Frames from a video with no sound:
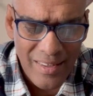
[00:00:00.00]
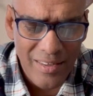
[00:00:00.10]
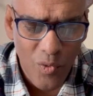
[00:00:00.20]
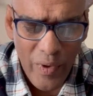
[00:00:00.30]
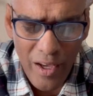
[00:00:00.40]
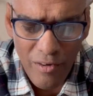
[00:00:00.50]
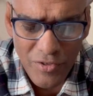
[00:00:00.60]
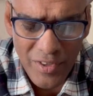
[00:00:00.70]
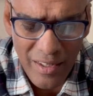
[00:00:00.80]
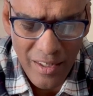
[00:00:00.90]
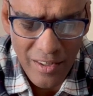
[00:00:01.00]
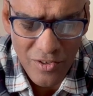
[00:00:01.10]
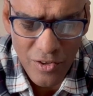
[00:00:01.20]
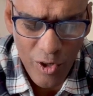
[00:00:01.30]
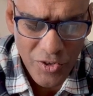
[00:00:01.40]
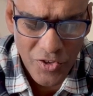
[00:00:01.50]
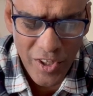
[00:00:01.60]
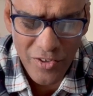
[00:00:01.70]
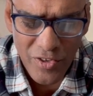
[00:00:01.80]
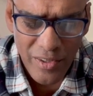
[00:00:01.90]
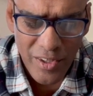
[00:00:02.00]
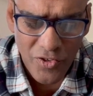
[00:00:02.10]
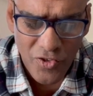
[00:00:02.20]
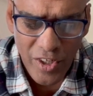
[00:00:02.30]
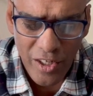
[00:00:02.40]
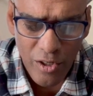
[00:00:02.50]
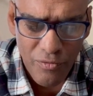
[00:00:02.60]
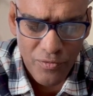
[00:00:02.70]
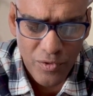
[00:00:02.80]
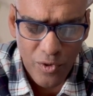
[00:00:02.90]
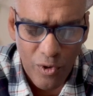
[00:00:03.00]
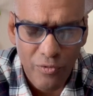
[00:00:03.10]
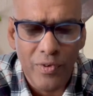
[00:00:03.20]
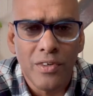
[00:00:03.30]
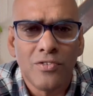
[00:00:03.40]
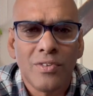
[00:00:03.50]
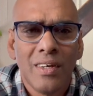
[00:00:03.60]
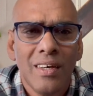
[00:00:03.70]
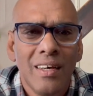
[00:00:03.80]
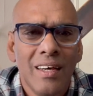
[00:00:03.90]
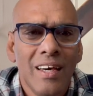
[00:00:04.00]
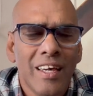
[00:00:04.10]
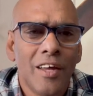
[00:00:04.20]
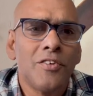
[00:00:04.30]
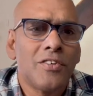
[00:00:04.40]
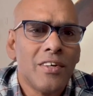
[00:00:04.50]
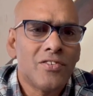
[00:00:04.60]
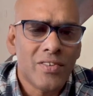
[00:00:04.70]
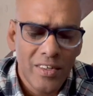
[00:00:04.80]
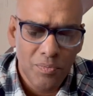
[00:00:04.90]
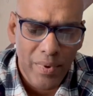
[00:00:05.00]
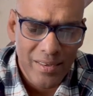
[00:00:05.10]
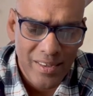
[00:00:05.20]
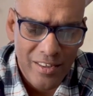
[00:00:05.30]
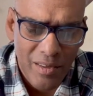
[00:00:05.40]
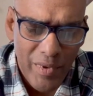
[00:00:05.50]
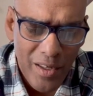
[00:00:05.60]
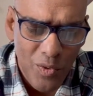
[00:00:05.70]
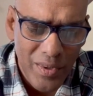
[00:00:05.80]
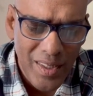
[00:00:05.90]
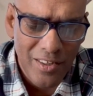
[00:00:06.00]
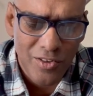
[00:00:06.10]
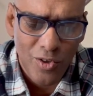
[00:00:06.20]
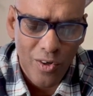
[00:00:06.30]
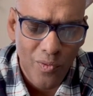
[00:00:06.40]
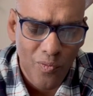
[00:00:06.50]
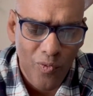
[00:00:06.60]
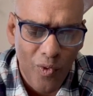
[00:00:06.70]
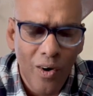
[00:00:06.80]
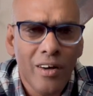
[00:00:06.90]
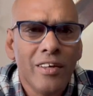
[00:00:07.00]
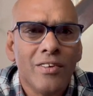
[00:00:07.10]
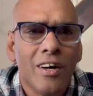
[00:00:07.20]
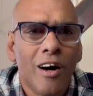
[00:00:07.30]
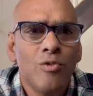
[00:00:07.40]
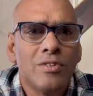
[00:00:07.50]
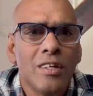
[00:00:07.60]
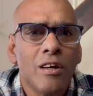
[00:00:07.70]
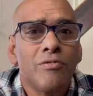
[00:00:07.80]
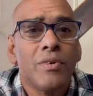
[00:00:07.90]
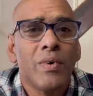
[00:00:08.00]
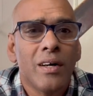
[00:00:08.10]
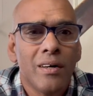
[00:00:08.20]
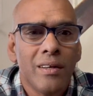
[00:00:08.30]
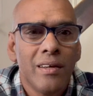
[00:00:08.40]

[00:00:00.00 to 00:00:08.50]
the way of sinners, nor sits in the seat of scoffers. Can you see? It says, blessed is the man who does not walk in the counsel of the wicked.